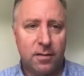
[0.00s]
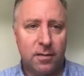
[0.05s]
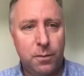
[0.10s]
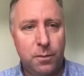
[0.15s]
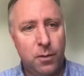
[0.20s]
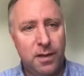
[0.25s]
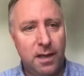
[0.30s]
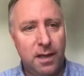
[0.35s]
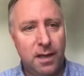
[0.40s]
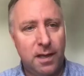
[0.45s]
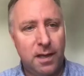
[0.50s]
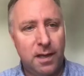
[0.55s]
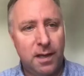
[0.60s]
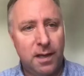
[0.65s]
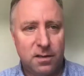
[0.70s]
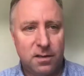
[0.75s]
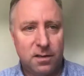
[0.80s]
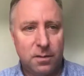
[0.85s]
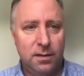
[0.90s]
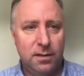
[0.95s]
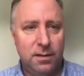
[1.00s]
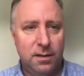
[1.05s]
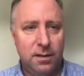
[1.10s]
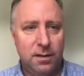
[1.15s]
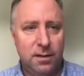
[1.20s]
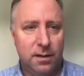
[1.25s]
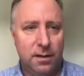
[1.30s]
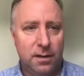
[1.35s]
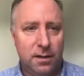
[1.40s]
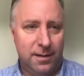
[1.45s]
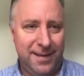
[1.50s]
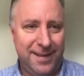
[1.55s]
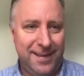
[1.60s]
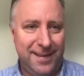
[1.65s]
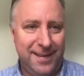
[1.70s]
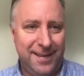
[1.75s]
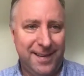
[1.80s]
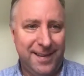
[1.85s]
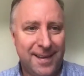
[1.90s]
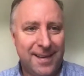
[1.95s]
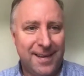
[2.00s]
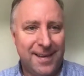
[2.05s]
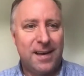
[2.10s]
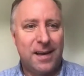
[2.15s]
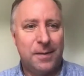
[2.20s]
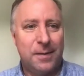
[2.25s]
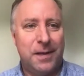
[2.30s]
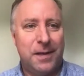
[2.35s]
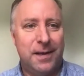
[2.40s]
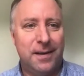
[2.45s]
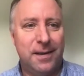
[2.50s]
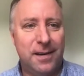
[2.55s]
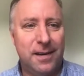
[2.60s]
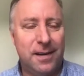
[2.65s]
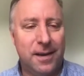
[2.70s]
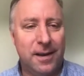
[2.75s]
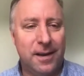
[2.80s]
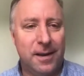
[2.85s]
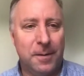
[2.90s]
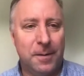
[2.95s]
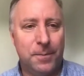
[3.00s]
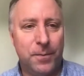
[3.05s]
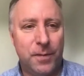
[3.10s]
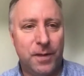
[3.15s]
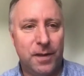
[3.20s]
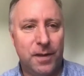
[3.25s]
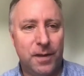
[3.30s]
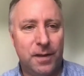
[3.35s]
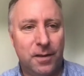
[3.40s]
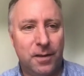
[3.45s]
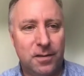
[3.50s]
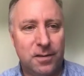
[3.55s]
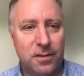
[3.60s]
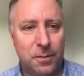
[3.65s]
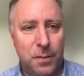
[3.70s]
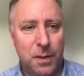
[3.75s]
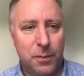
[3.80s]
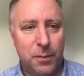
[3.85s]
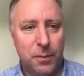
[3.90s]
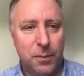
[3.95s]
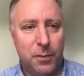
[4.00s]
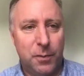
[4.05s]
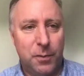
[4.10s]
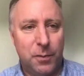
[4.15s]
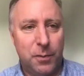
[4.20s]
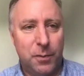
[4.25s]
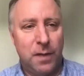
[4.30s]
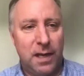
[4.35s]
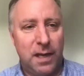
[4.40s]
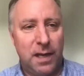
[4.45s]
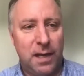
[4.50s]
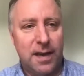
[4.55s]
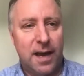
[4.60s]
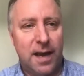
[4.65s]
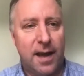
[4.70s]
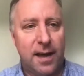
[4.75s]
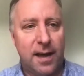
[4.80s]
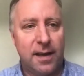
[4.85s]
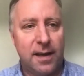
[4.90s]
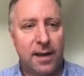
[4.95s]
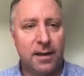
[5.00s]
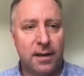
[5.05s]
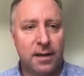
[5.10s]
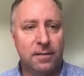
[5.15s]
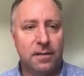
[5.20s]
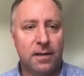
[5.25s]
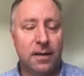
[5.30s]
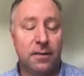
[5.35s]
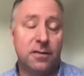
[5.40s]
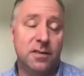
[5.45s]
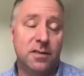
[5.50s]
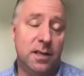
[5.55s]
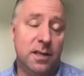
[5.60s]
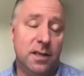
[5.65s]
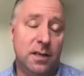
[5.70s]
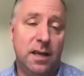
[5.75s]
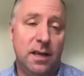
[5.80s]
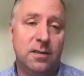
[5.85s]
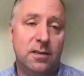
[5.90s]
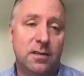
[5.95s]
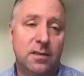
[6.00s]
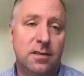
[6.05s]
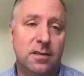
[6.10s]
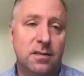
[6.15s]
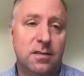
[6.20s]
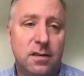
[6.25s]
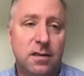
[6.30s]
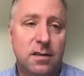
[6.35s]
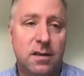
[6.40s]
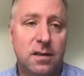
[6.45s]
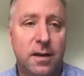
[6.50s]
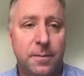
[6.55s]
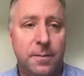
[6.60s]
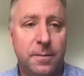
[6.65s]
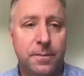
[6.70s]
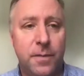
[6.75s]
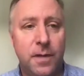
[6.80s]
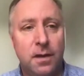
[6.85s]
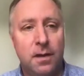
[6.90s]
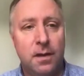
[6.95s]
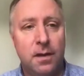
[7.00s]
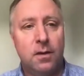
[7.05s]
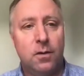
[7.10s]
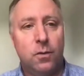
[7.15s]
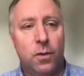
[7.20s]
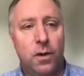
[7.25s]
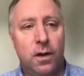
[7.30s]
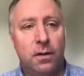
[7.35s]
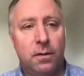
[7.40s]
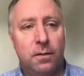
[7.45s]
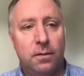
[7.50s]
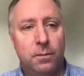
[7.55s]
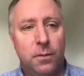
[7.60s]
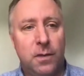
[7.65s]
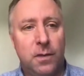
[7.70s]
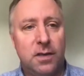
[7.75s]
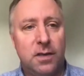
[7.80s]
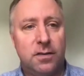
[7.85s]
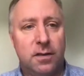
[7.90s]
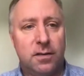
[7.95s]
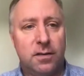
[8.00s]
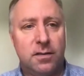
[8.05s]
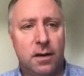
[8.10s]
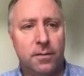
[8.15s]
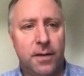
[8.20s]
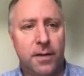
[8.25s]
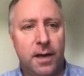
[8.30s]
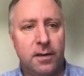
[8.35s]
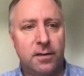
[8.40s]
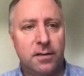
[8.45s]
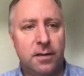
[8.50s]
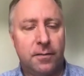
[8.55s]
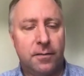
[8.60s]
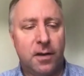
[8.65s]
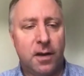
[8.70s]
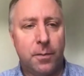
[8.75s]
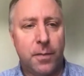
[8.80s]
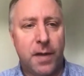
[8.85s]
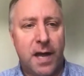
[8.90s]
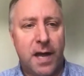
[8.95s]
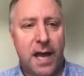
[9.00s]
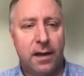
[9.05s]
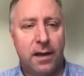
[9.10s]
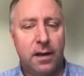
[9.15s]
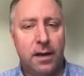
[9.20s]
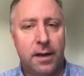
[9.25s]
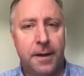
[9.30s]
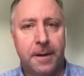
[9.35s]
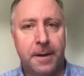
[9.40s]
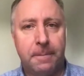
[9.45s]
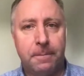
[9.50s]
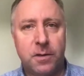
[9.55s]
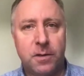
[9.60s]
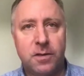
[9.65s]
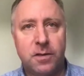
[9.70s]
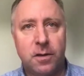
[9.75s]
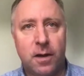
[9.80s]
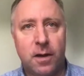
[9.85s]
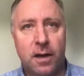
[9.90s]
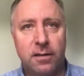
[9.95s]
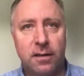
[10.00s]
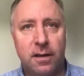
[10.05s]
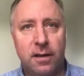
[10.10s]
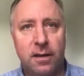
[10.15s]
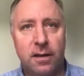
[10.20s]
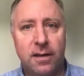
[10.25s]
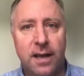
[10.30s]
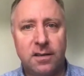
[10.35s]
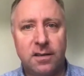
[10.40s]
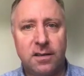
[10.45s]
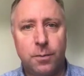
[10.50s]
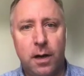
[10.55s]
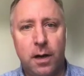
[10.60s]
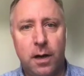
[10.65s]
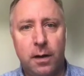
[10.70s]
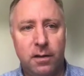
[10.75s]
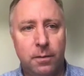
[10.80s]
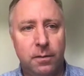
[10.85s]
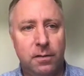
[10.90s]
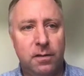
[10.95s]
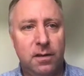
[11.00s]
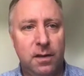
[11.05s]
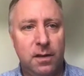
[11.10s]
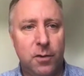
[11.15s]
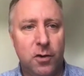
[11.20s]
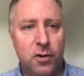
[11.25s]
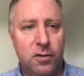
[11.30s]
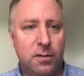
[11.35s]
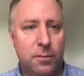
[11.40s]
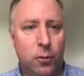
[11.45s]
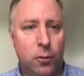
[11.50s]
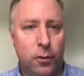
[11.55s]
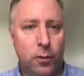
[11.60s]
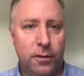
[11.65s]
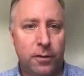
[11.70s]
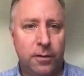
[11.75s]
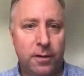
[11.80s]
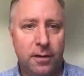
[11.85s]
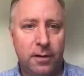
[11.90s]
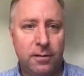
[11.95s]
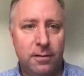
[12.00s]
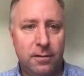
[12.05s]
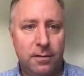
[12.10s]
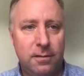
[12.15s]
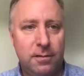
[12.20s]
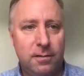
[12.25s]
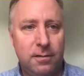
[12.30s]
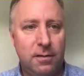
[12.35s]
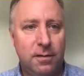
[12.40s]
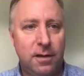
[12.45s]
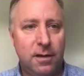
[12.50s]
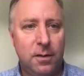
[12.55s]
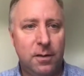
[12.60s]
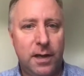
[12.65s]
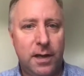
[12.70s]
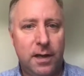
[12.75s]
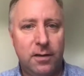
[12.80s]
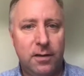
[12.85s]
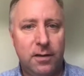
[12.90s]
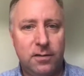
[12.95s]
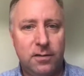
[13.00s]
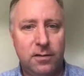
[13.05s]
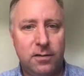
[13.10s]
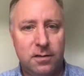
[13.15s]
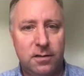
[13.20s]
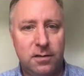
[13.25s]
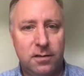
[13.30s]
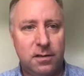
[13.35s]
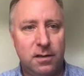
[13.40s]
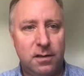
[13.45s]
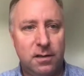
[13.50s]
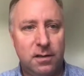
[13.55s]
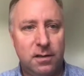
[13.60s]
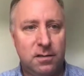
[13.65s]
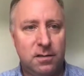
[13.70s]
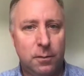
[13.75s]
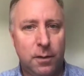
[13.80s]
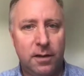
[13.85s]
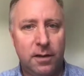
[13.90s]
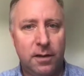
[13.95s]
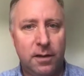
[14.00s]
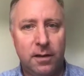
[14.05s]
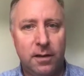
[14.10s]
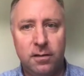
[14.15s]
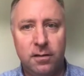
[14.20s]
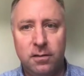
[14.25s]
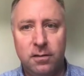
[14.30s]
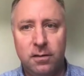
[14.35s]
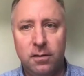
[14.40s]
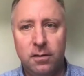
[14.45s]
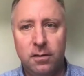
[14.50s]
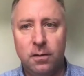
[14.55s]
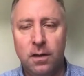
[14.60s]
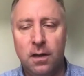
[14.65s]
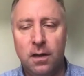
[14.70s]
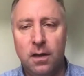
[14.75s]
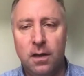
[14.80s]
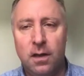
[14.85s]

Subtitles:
But when they do, it's a big deal. I mean, these are people that may die, and I've seen cases where missed incidental findings have come back. So I think that's probably the most important thing to think about, is it's the right thing to do.